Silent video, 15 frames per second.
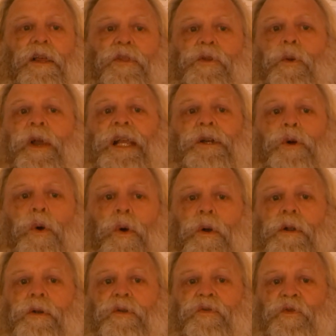
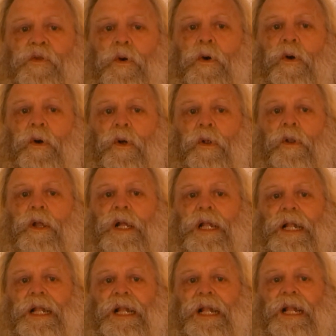3/4 full
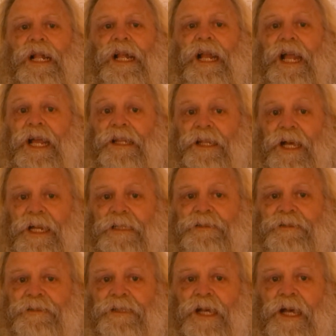and let it
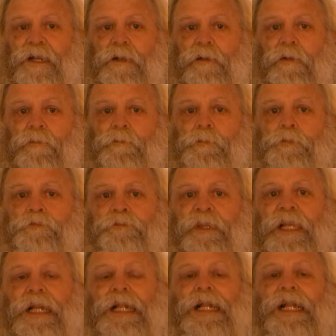settle.
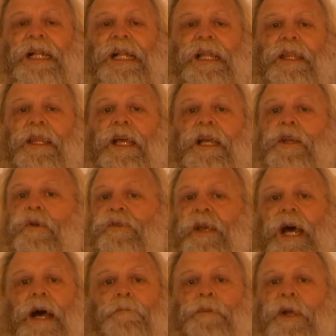Then you
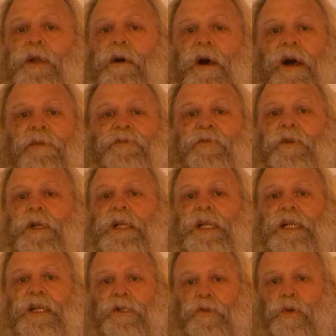top it off,
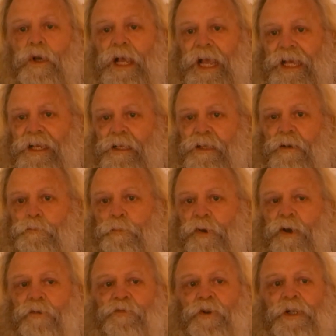creating the
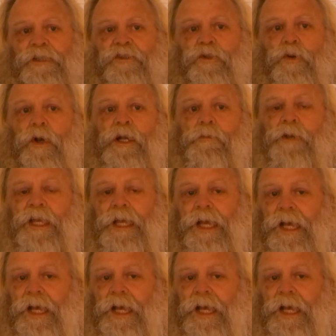perfect creamy